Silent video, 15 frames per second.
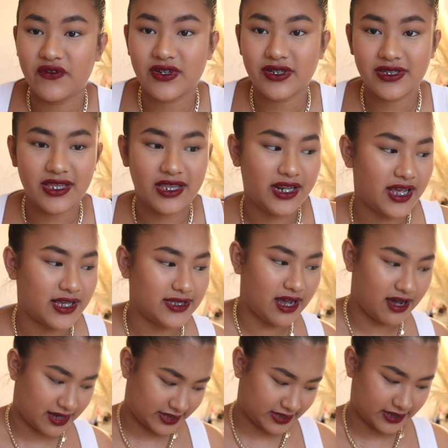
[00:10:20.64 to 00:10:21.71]
Moving on to the next
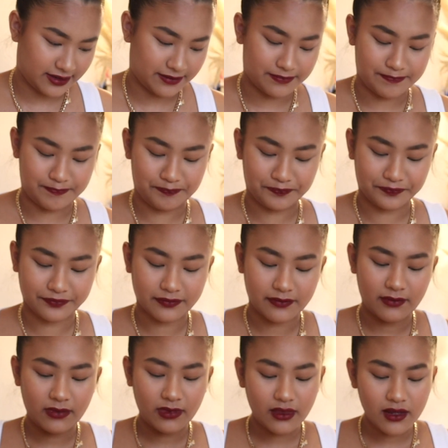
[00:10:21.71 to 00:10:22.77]
item,
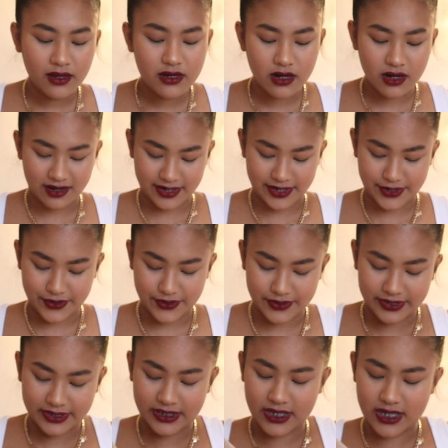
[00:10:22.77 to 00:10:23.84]
I
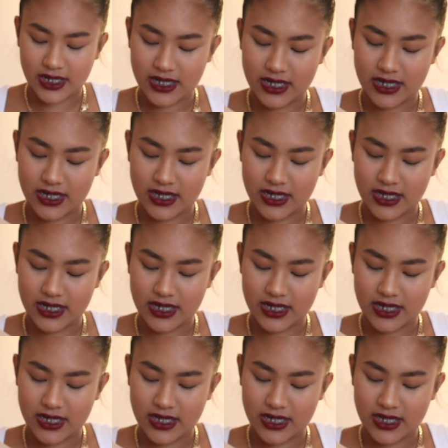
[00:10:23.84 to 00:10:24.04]
got